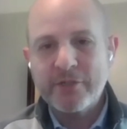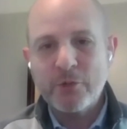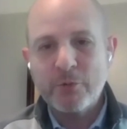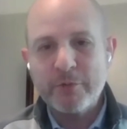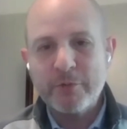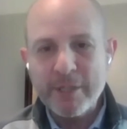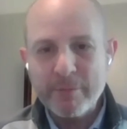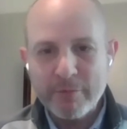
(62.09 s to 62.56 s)

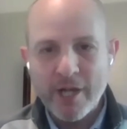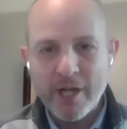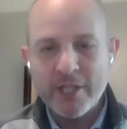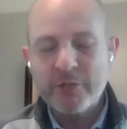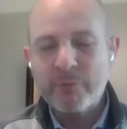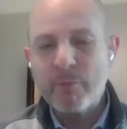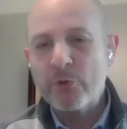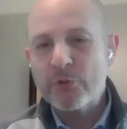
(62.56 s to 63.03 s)
So deep
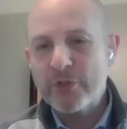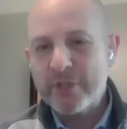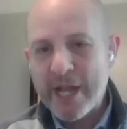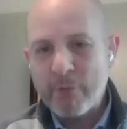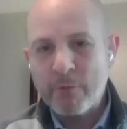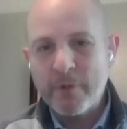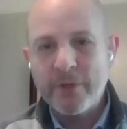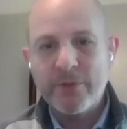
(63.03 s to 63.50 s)
knowledge, most of
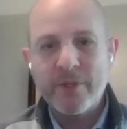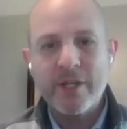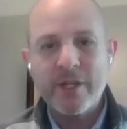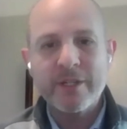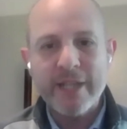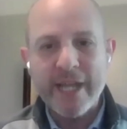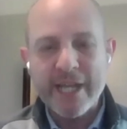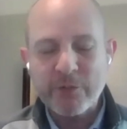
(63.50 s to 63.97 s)
that with
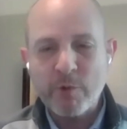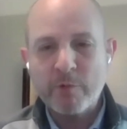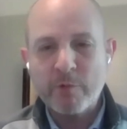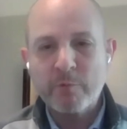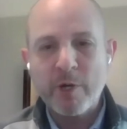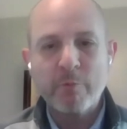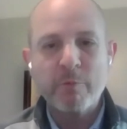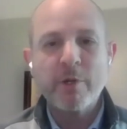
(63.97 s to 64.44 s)
Class 1
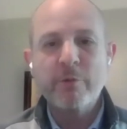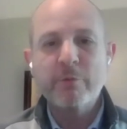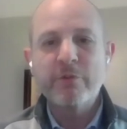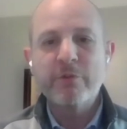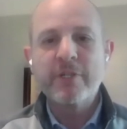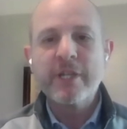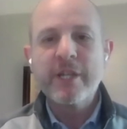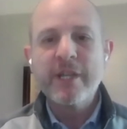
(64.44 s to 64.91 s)

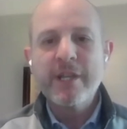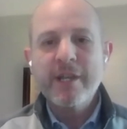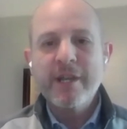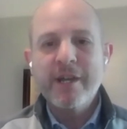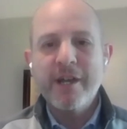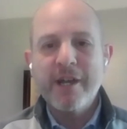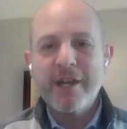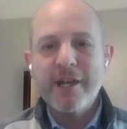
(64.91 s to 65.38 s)
railroads,
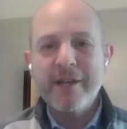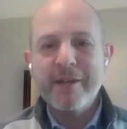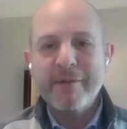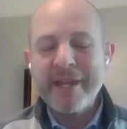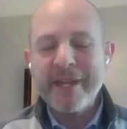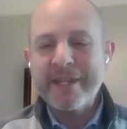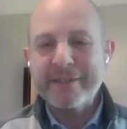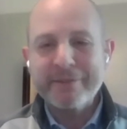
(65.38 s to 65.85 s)

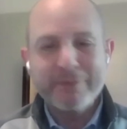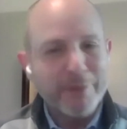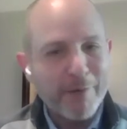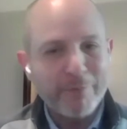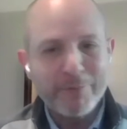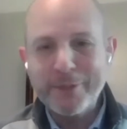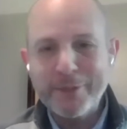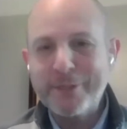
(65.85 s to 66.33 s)
and
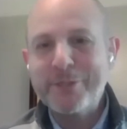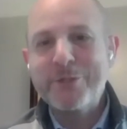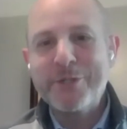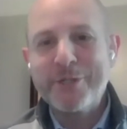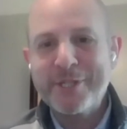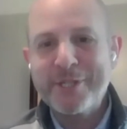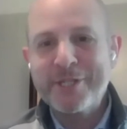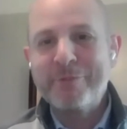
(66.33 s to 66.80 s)
love the
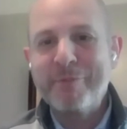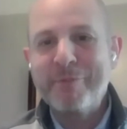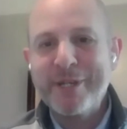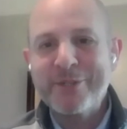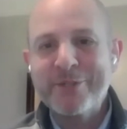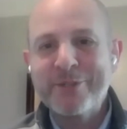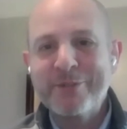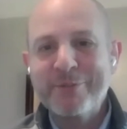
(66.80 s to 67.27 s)
logistics
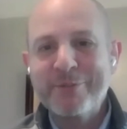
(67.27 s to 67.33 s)
space.